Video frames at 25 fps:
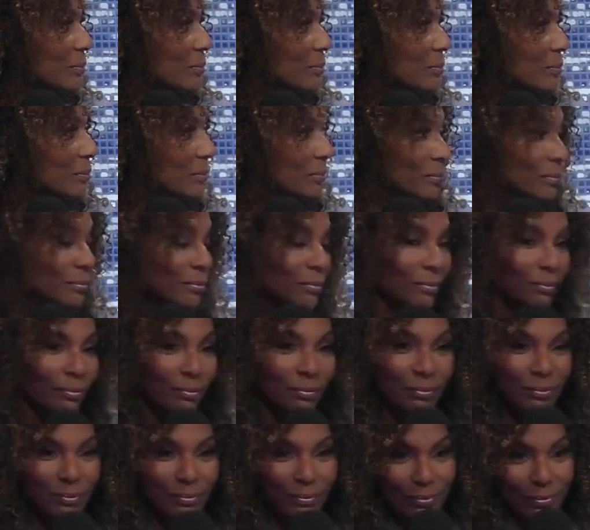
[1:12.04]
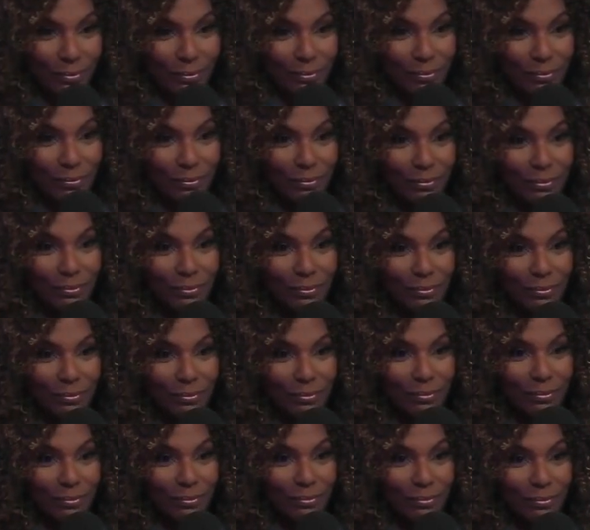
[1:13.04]

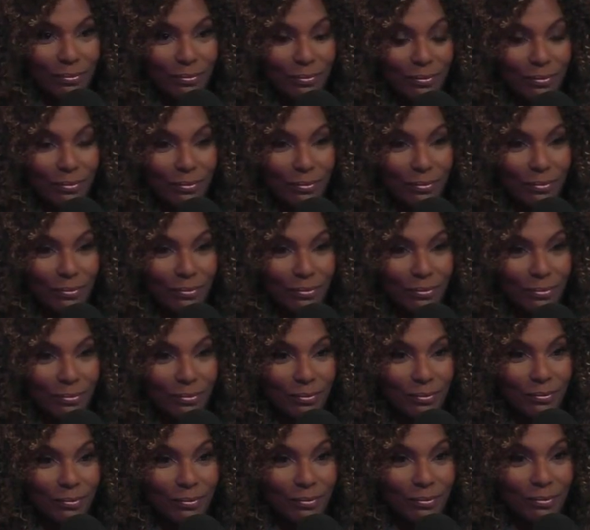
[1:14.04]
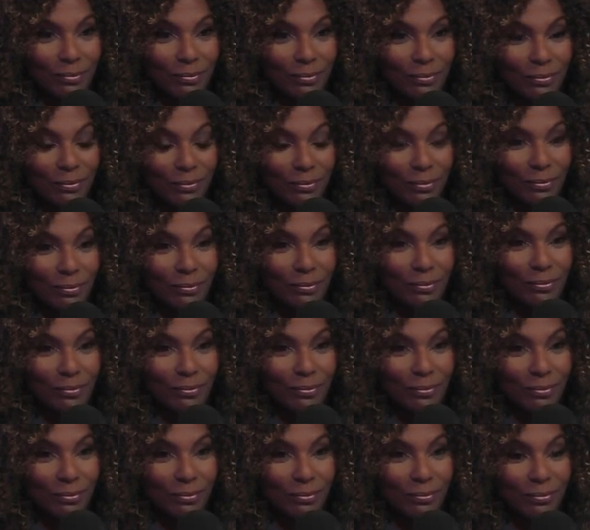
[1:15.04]

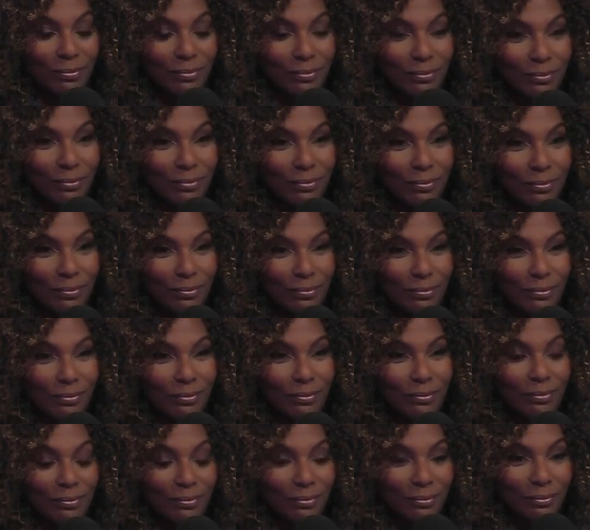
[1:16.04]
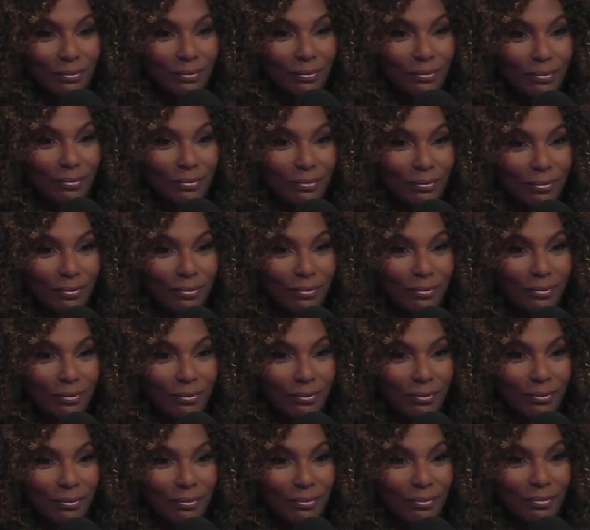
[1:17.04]

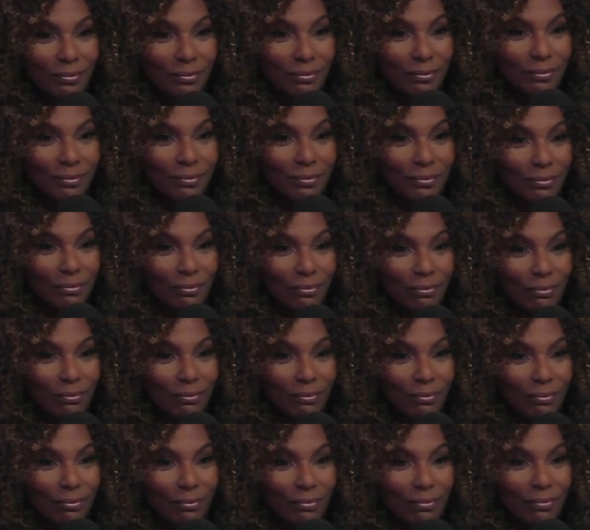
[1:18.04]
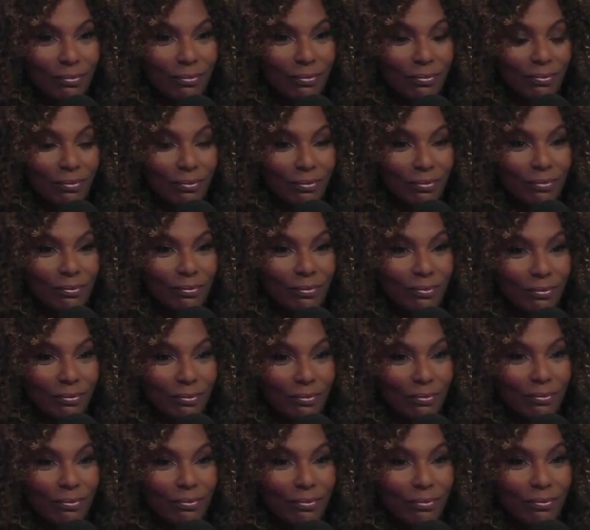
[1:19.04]
No words are spoken by the person on screen.